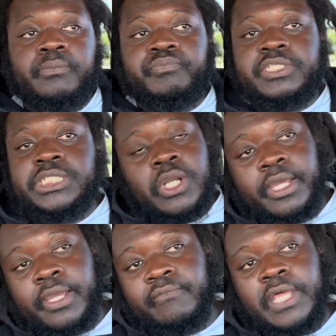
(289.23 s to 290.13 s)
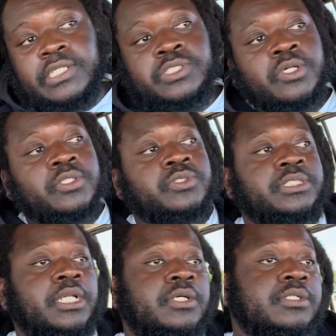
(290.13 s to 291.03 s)
She don't have that story to
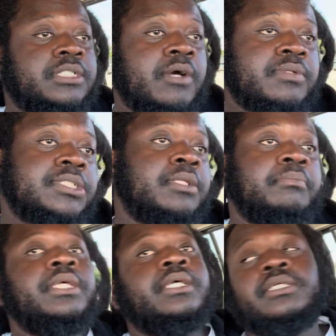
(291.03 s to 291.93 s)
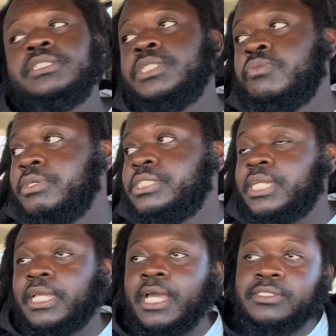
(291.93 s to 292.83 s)
tell because that wasn't me. She wish she
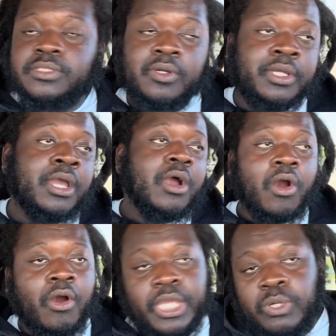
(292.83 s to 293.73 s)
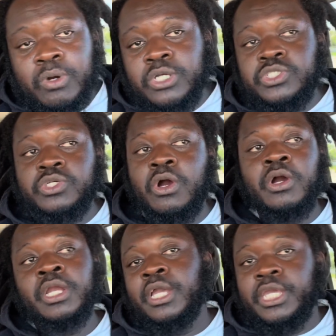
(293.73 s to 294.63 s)
had that story. Oh, he was
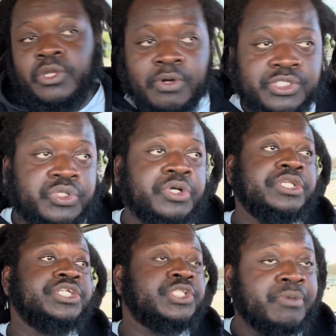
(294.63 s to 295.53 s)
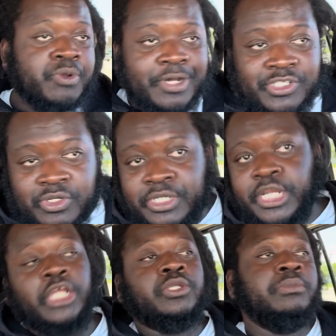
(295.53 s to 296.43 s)
young. He was doing this to me, was doing
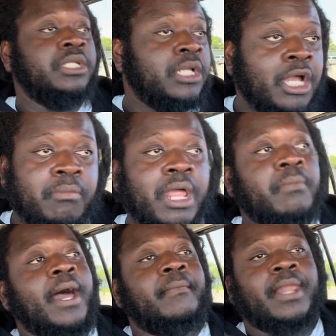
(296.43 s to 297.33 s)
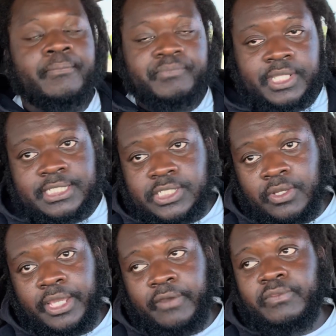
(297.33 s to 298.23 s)
that to me, blah, blah, blah. She
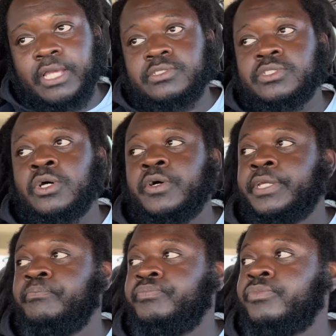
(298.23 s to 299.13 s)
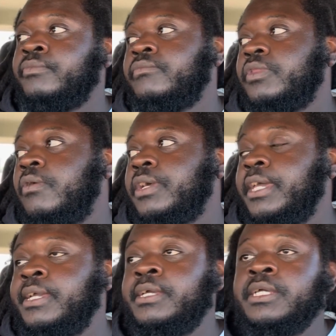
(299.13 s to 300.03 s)
don't have that story,
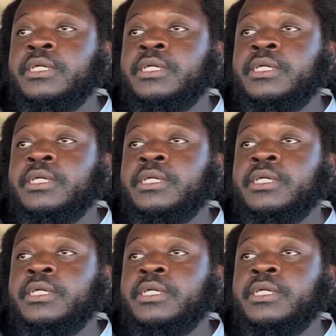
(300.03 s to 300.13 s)
okay?